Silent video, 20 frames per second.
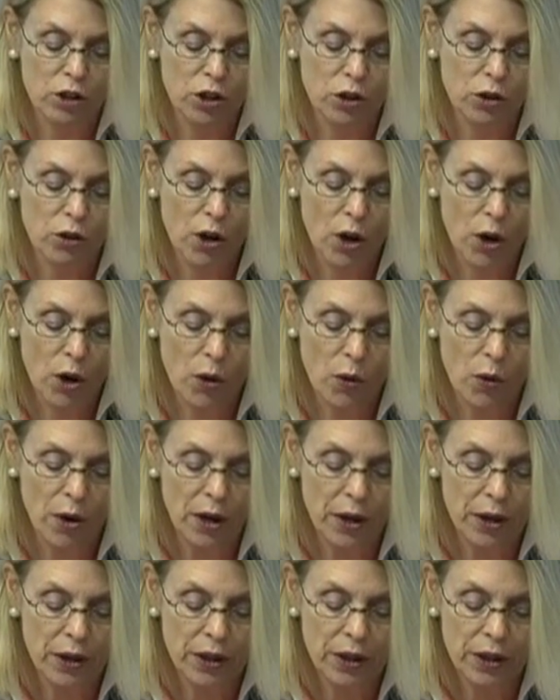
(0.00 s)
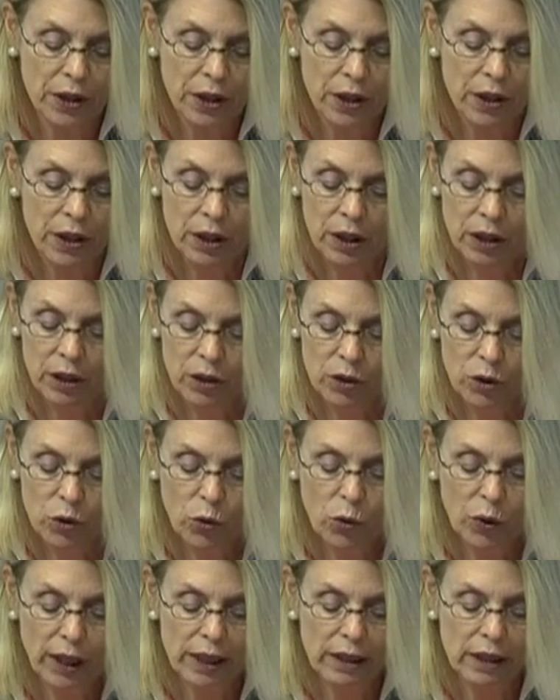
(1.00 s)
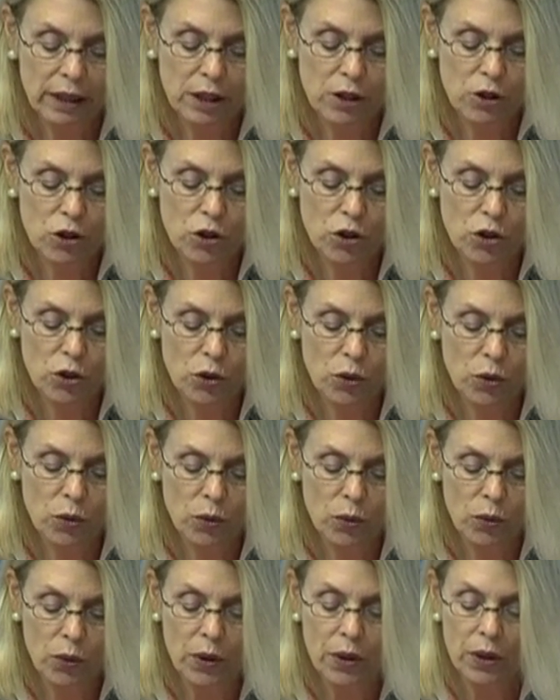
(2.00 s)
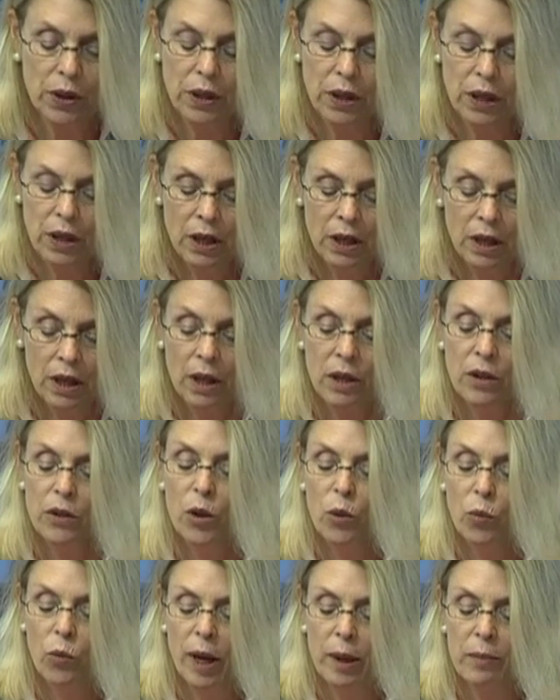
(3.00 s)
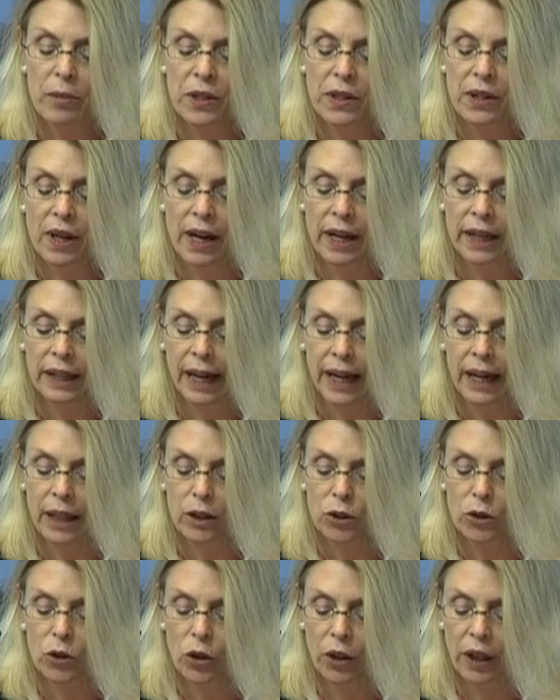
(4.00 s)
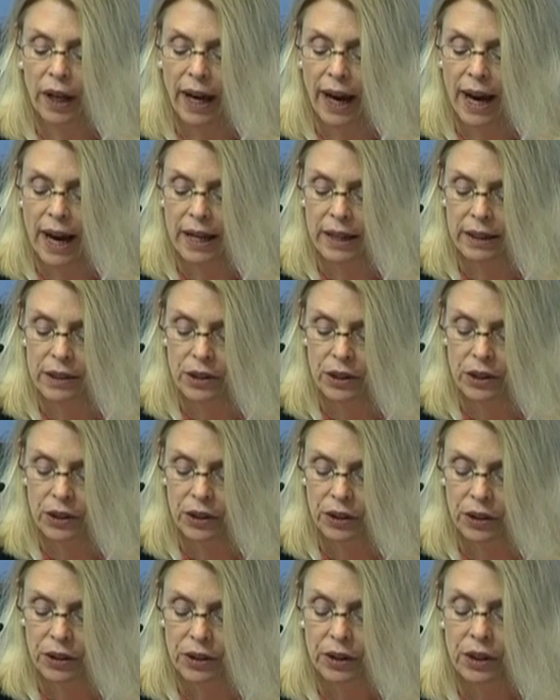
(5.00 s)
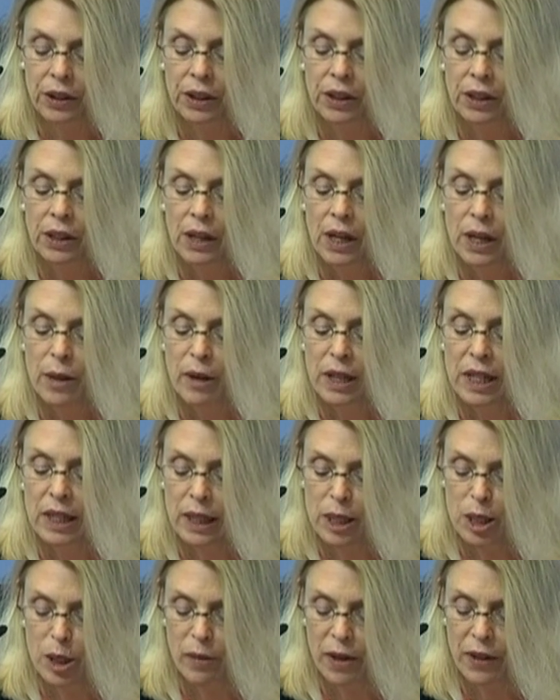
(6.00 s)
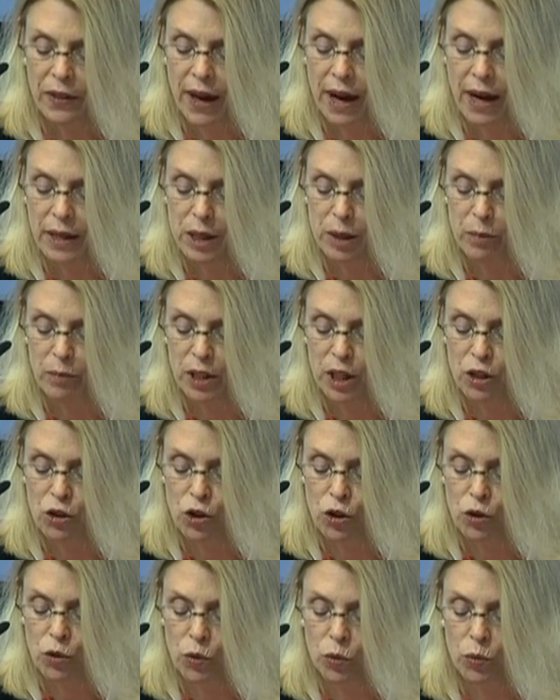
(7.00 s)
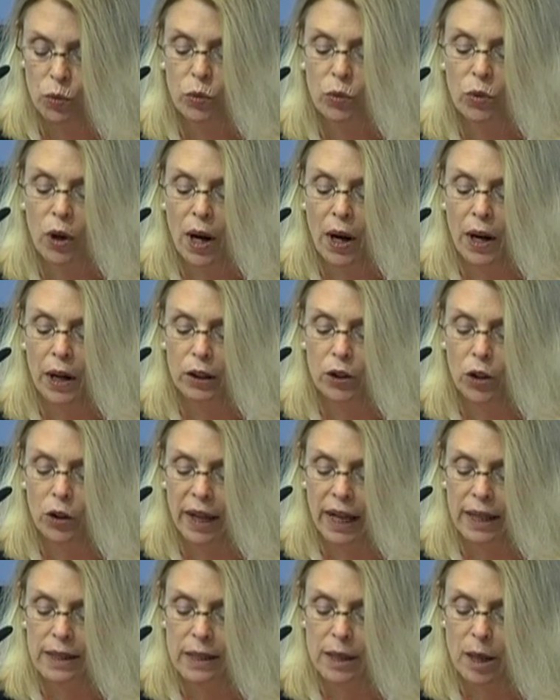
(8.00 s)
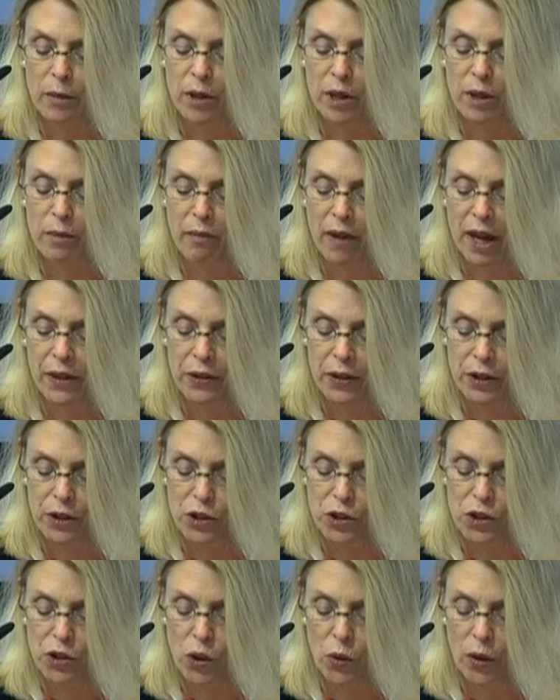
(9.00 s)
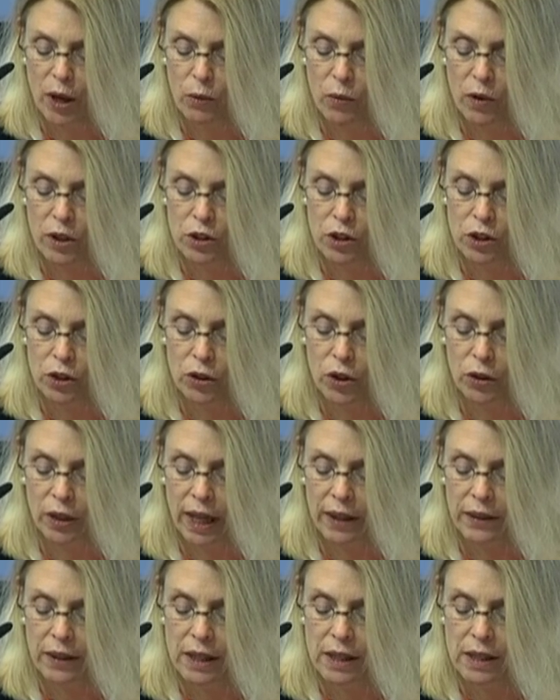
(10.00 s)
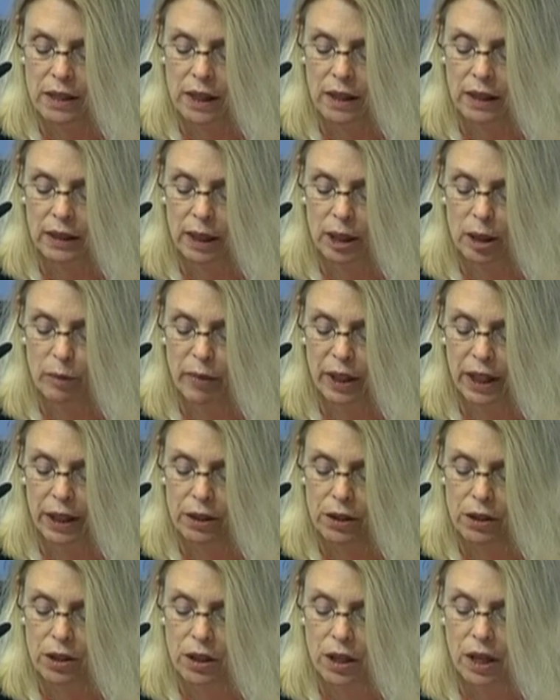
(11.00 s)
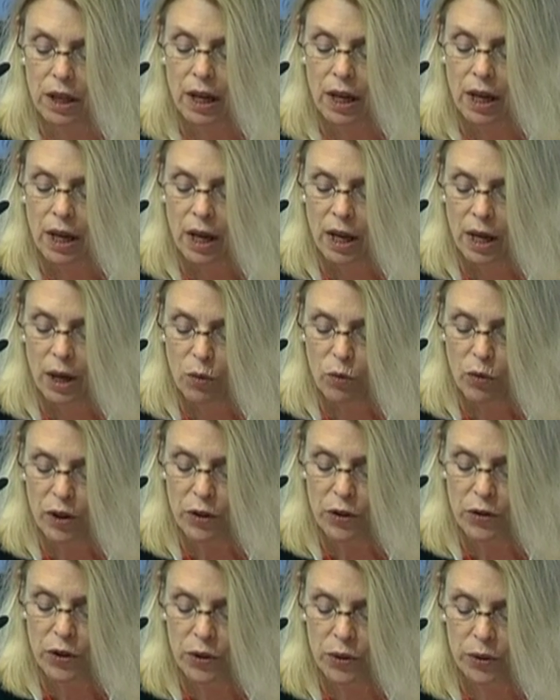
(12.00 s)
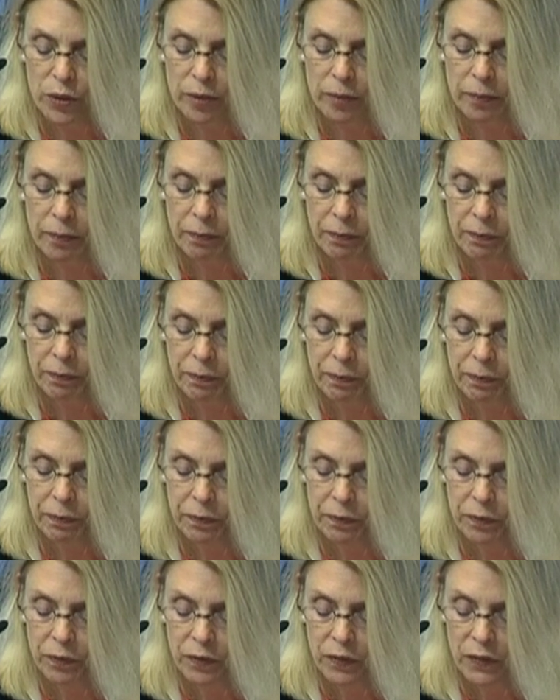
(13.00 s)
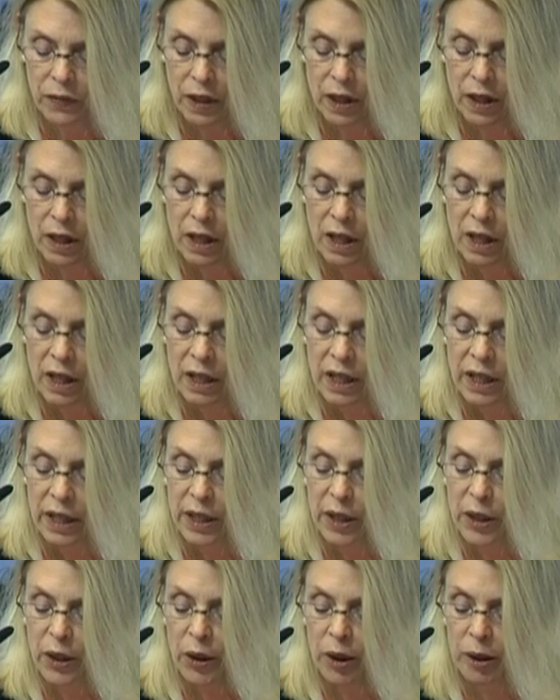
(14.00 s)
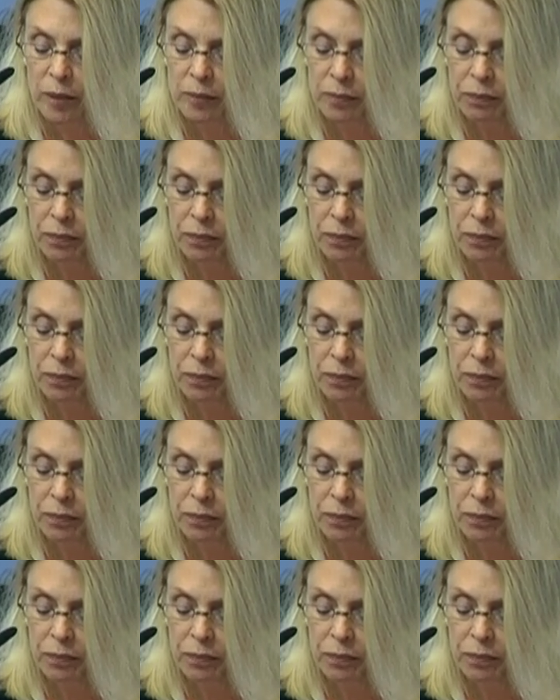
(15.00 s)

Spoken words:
to go quickly to the website and look at, Elizabeth asked me to look at some of the methods, so I want to look at these a little bit with you here.